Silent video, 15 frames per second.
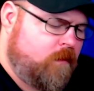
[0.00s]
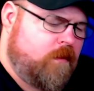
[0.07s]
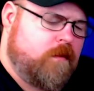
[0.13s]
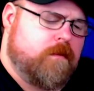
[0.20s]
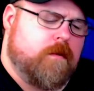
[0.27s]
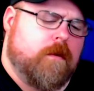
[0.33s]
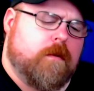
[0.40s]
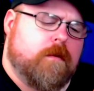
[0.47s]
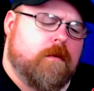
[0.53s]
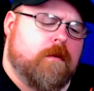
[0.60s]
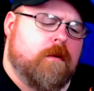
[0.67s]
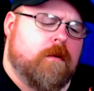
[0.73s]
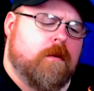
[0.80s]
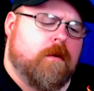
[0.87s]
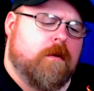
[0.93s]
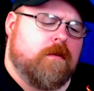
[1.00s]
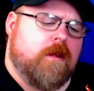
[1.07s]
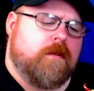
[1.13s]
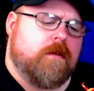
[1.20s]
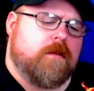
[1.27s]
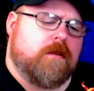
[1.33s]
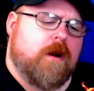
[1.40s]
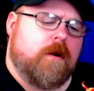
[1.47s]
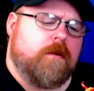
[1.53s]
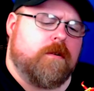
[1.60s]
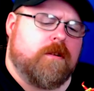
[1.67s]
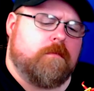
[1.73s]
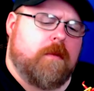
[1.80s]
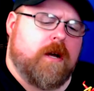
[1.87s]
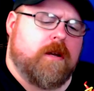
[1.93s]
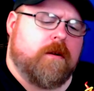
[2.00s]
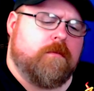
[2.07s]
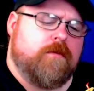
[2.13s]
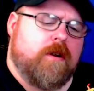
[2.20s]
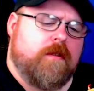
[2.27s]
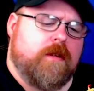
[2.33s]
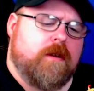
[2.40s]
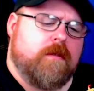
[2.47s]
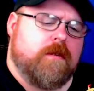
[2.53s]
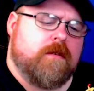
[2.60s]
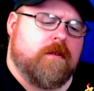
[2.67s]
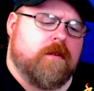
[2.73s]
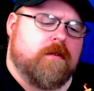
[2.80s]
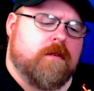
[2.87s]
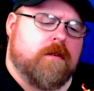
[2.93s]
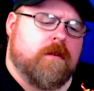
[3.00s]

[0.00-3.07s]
is this? It's not the Scarlet Spider. I'm trying to think who this is.